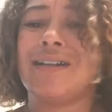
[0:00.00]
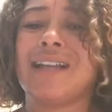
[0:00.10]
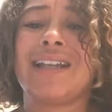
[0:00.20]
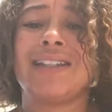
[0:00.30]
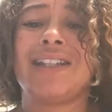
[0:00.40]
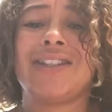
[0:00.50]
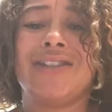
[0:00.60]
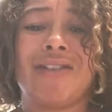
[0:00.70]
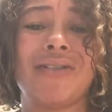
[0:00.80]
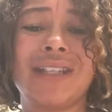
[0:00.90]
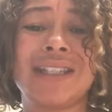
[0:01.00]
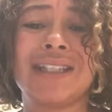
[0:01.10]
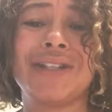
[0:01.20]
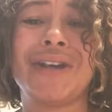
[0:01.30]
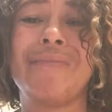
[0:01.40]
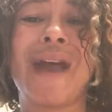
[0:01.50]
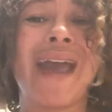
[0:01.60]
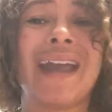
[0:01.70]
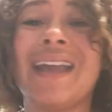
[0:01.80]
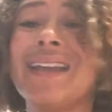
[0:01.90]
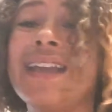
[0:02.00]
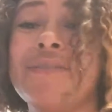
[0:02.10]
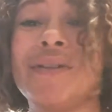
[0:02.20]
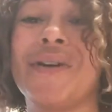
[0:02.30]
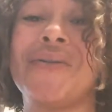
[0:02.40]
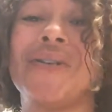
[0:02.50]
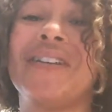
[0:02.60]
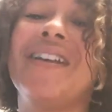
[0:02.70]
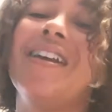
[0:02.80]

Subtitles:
You can actually just throw this into your bag and keep it going.